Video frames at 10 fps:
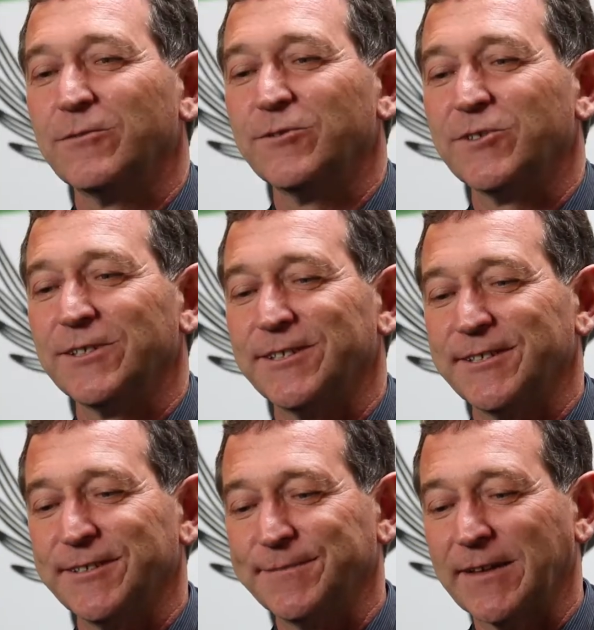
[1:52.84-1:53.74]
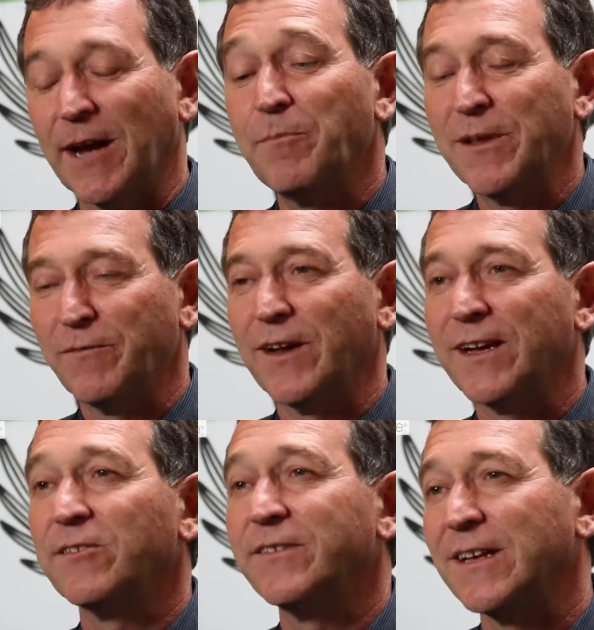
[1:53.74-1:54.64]
could
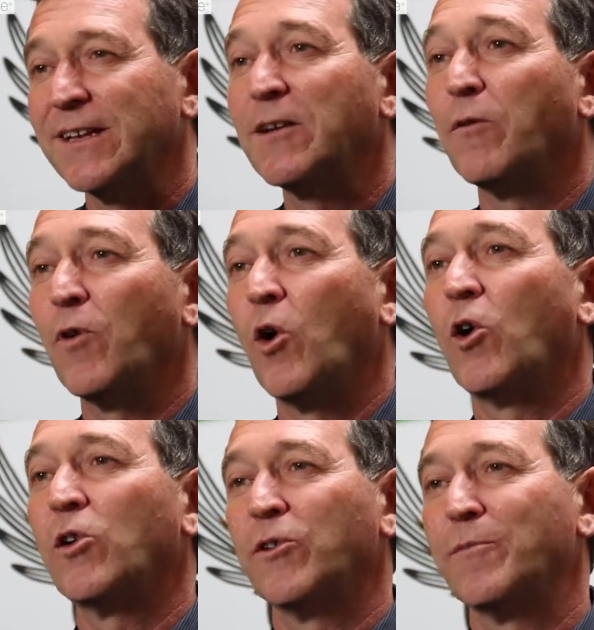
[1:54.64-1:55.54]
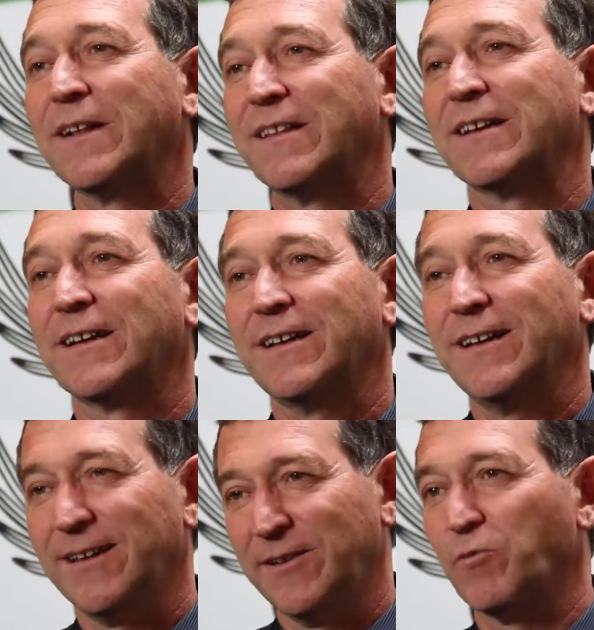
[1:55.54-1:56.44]
amplify the DNA of all the bacteria
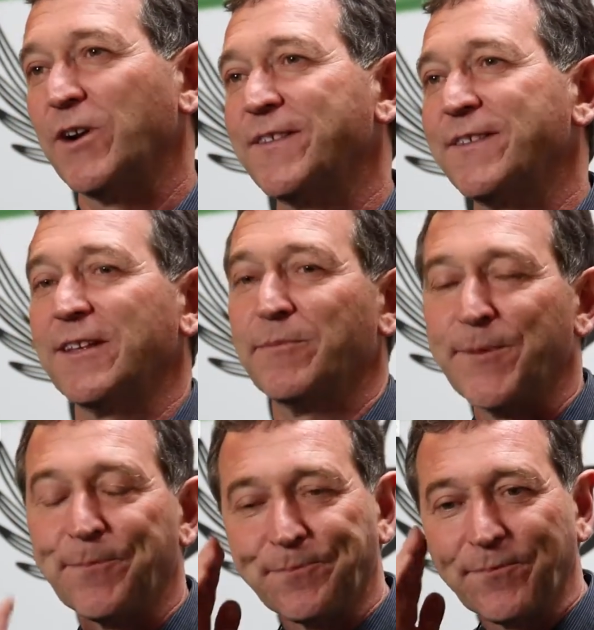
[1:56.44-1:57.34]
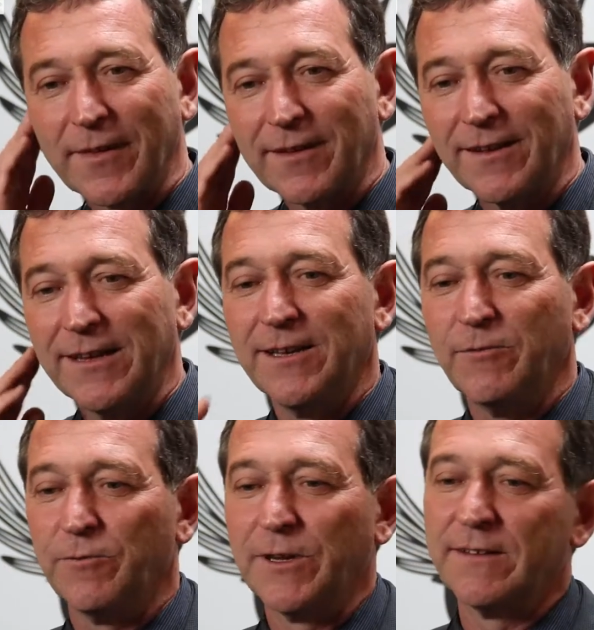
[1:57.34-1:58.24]
in one step,
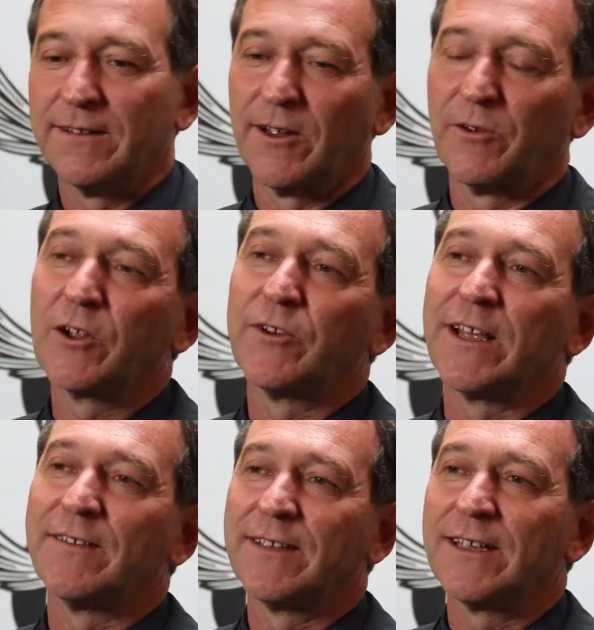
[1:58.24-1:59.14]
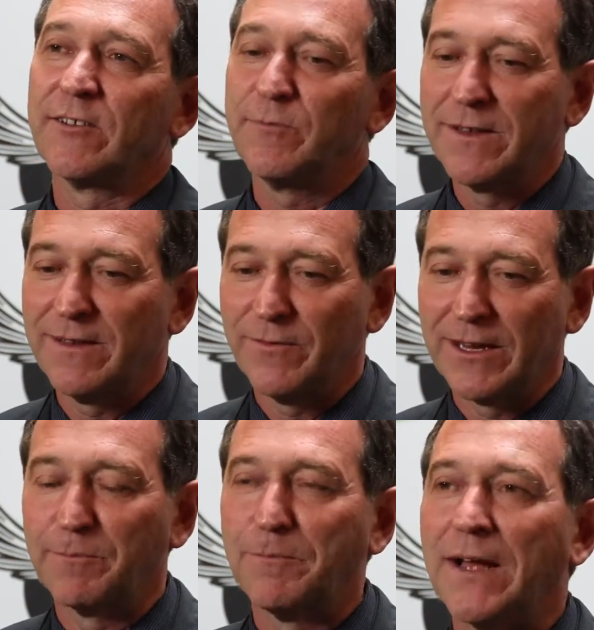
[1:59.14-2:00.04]
with recognizing a
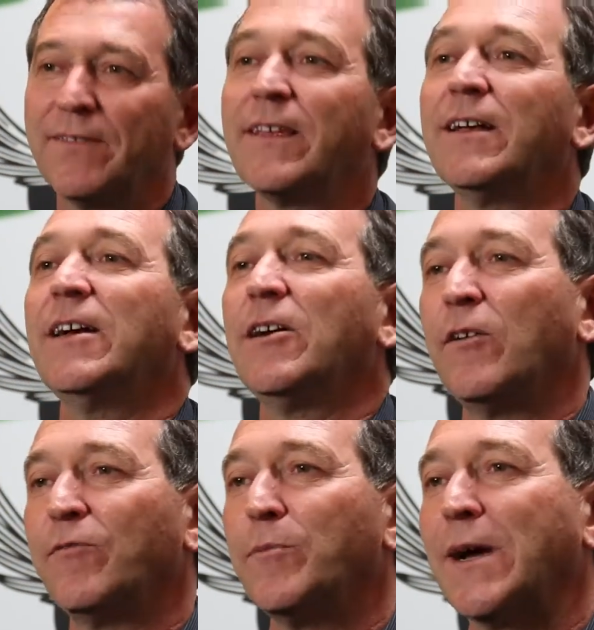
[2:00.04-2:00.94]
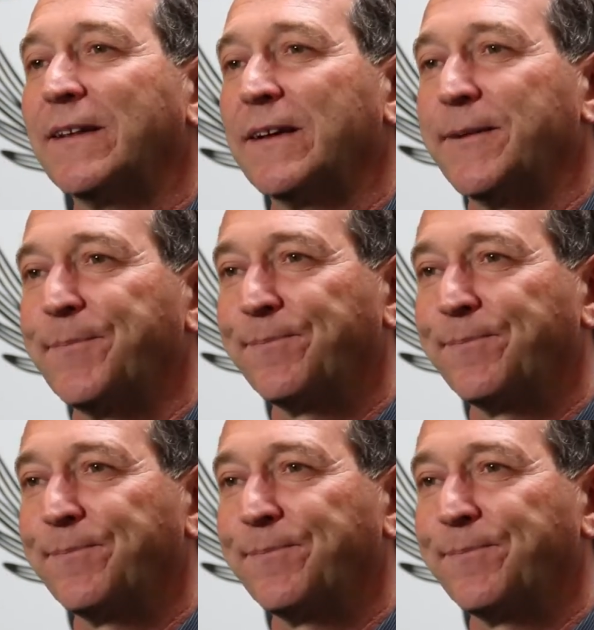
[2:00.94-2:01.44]
specific part of the bacteria.